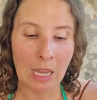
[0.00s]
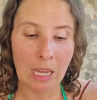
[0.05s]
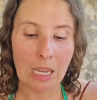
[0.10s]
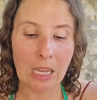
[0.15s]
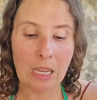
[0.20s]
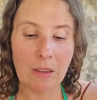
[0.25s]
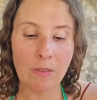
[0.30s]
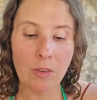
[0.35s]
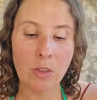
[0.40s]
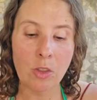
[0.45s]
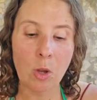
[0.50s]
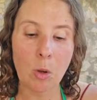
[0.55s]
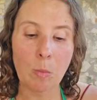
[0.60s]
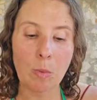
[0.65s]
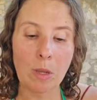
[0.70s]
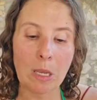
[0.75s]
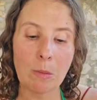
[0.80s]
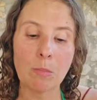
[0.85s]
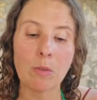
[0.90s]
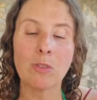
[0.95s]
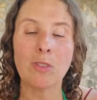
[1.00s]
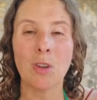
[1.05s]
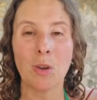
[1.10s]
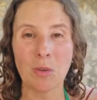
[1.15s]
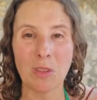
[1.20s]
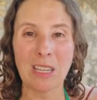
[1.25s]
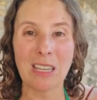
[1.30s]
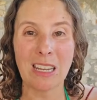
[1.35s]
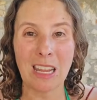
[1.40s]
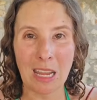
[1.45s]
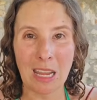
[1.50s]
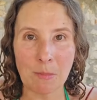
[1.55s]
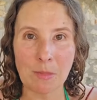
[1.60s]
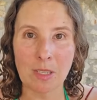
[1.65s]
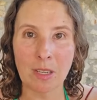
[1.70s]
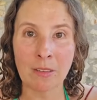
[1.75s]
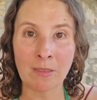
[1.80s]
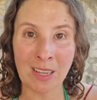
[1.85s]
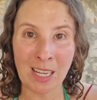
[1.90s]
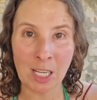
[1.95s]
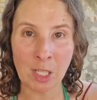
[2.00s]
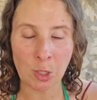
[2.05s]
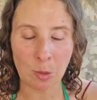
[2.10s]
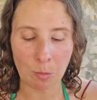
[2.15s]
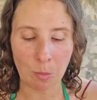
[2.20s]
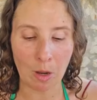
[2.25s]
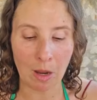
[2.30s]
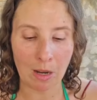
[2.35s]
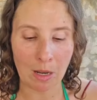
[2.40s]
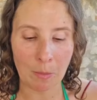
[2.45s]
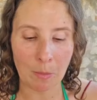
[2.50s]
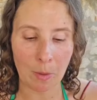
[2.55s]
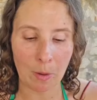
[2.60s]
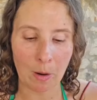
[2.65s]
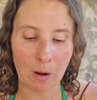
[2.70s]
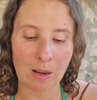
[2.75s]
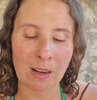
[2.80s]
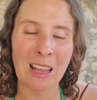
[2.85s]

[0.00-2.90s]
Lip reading: even though people know the names of each body part.